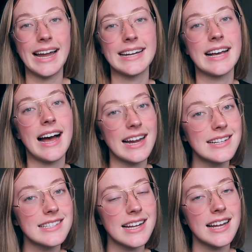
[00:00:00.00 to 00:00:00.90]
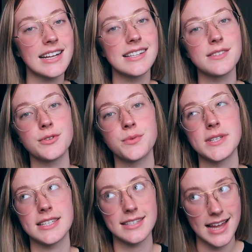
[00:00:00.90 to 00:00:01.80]
I had Einstein's, which
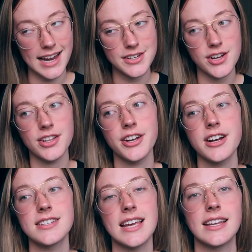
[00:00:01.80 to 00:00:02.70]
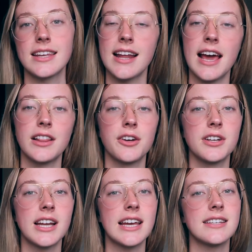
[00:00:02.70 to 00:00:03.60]
was $9. And then I
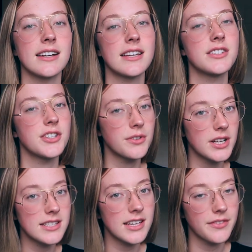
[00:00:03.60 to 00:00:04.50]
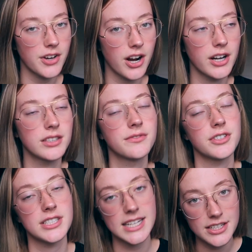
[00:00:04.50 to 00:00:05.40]
loaded a Dunkin' Donuts gift card
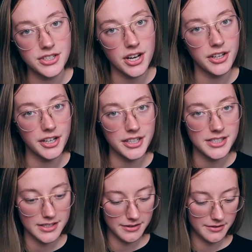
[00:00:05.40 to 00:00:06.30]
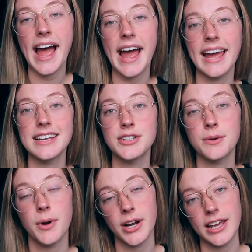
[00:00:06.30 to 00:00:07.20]
for $10. I
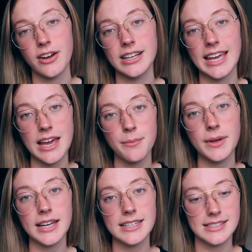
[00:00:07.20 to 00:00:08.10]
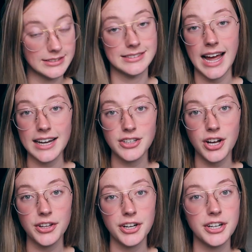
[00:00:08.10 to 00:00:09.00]
started parking on campus,
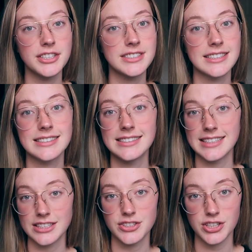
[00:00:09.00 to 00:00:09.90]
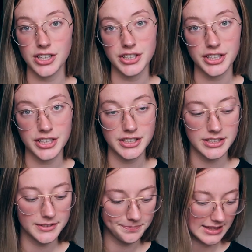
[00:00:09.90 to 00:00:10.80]
$9,
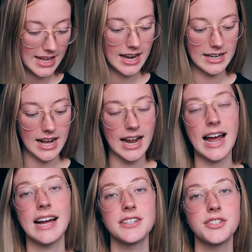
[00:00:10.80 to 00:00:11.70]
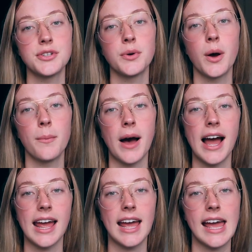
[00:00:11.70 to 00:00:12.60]
$6. Then I had to
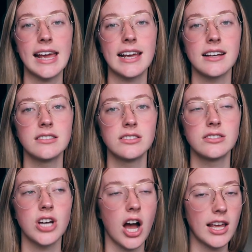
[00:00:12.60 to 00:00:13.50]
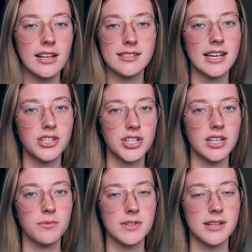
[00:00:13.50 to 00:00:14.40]
buy a talking
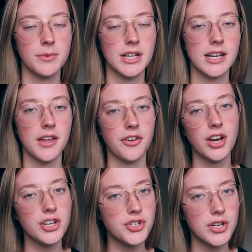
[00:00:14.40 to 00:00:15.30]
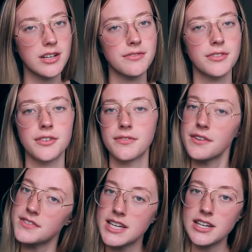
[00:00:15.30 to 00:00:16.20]
session with someone in another country for
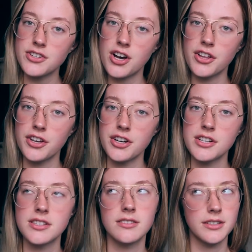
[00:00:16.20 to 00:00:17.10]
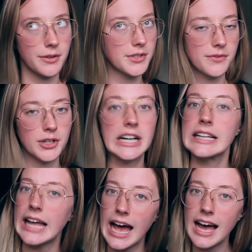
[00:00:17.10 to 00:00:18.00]
$15. It was for a
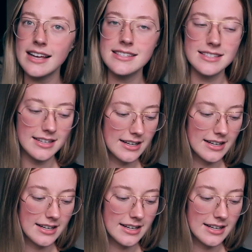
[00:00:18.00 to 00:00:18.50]
class.